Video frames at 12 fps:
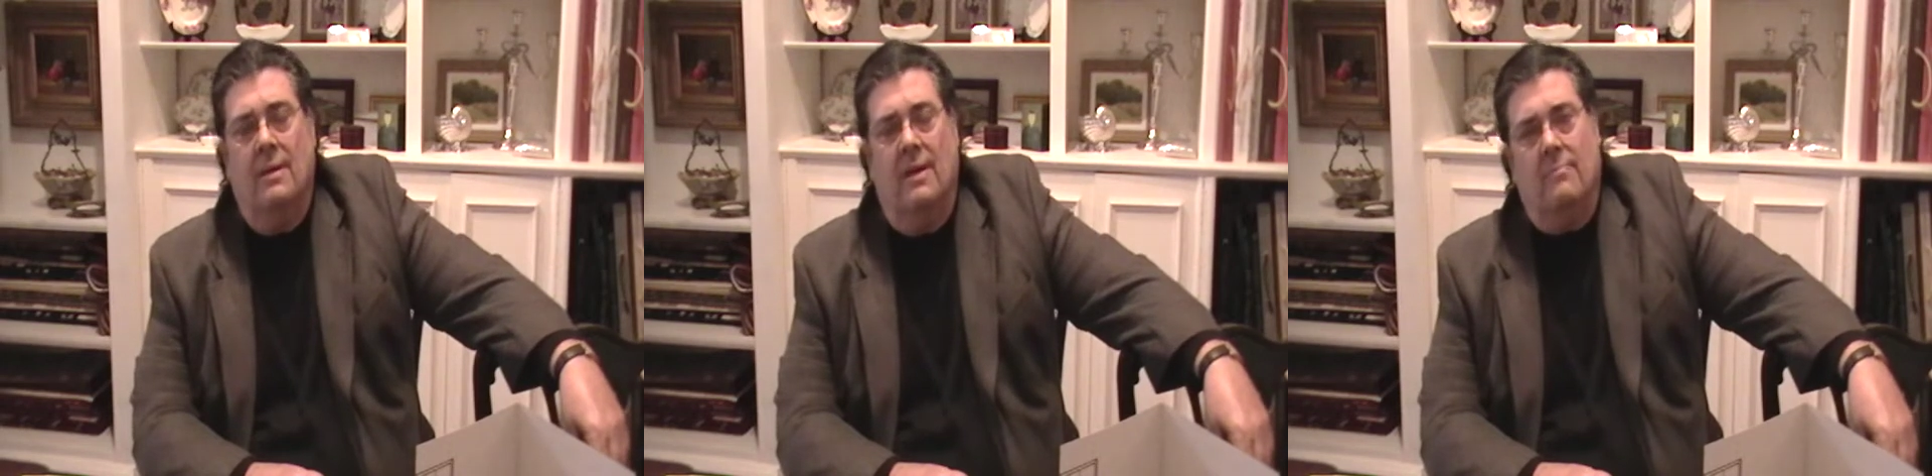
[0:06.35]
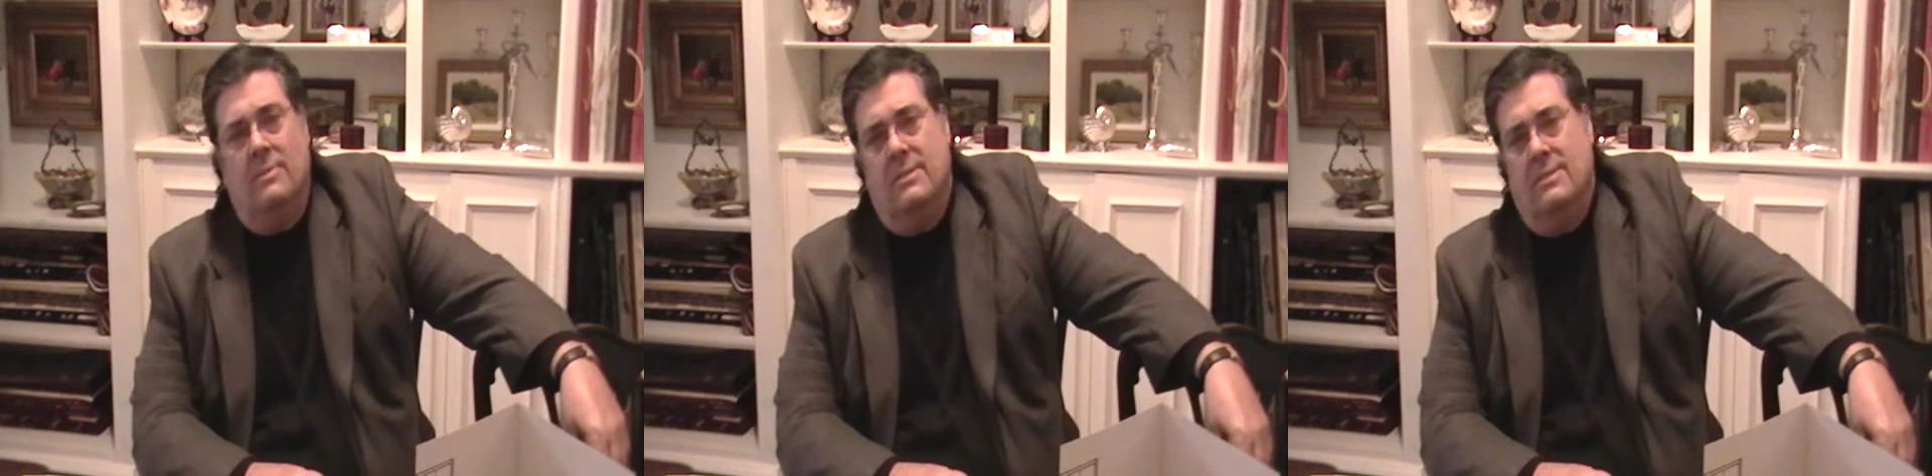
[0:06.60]

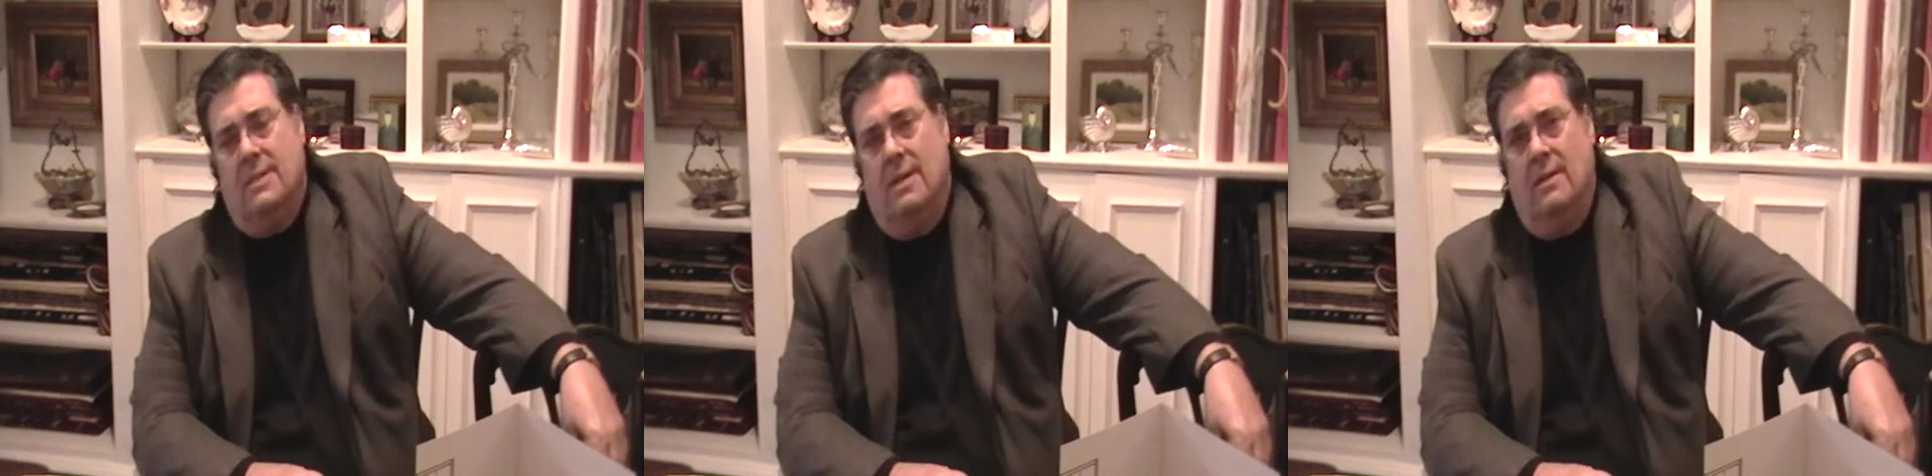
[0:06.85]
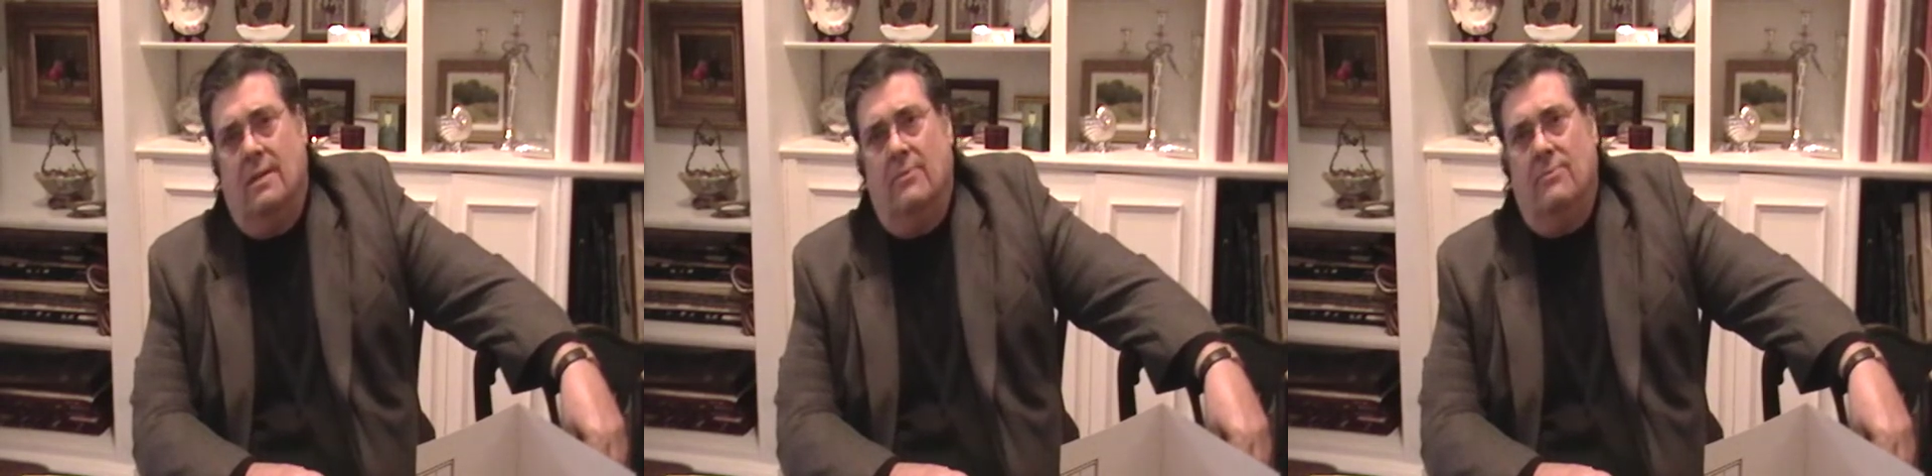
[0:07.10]
I've been
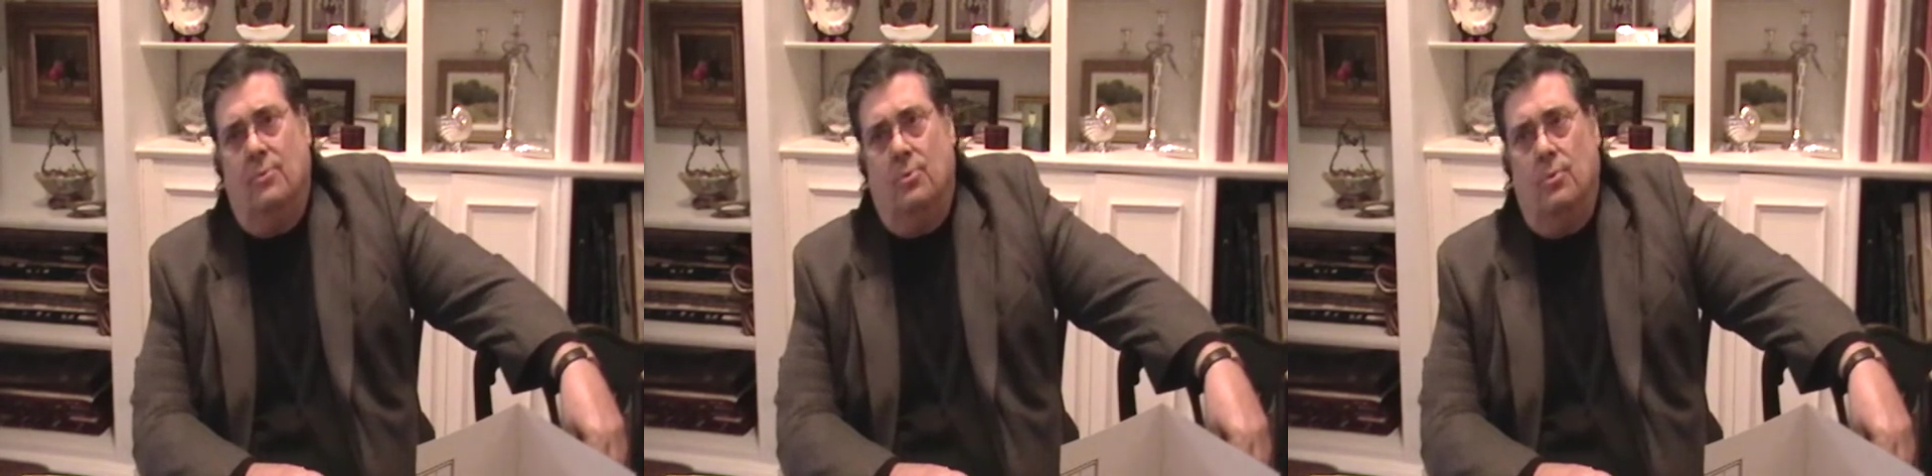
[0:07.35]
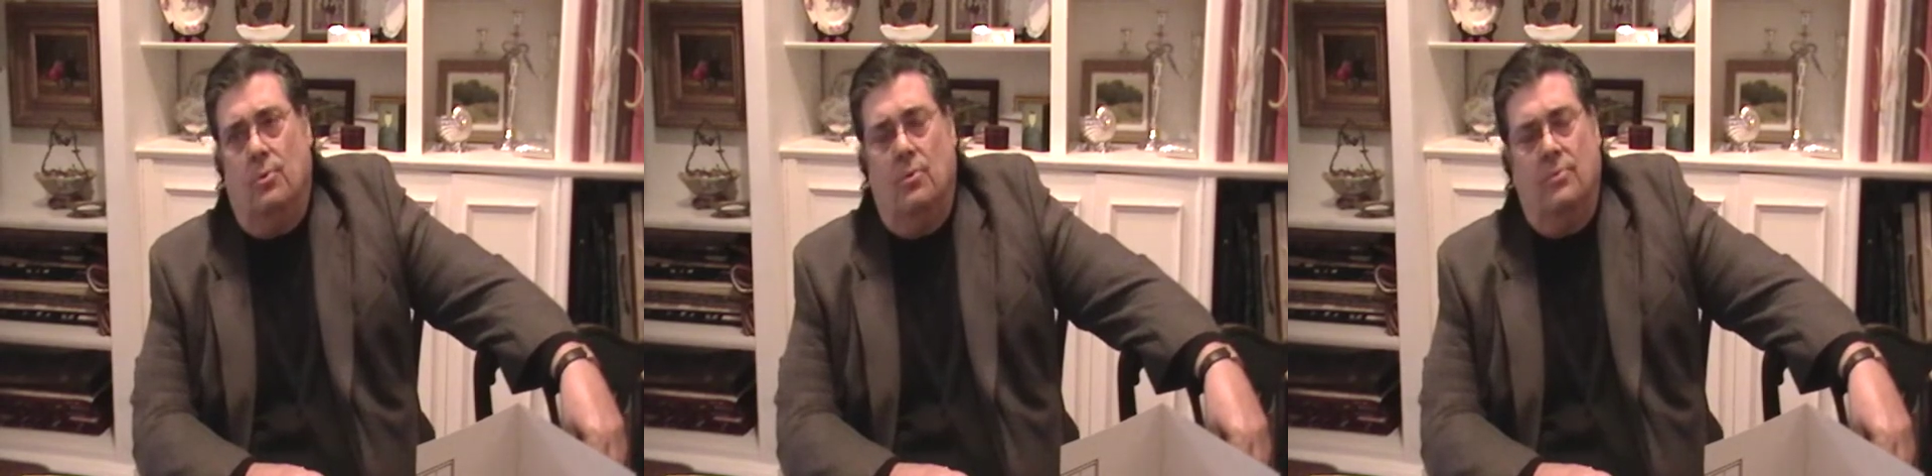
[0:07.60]
designing
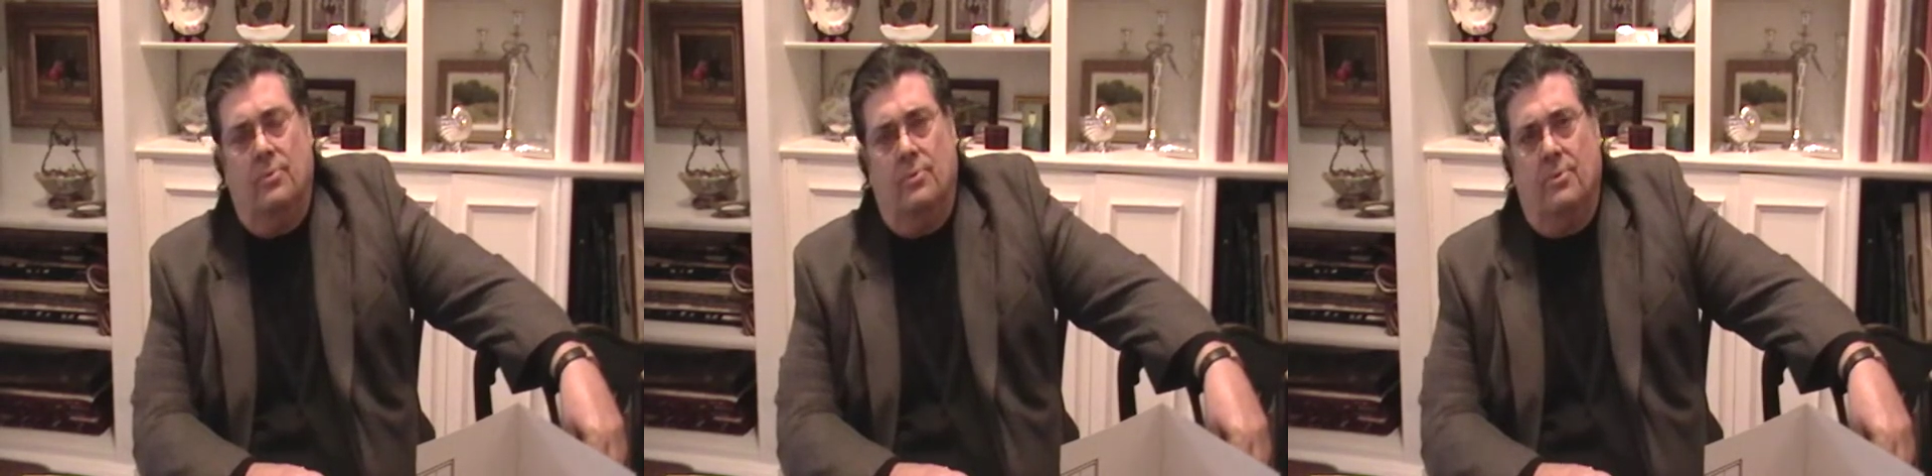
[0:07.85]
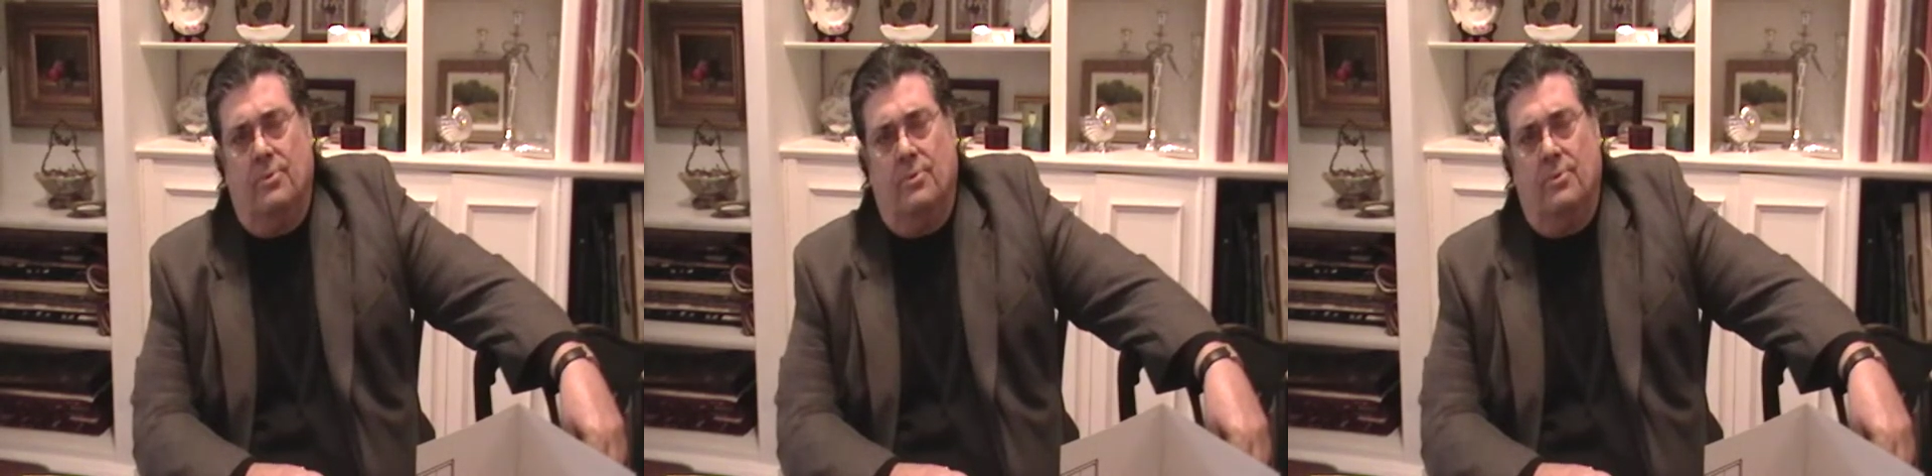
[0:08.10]
for over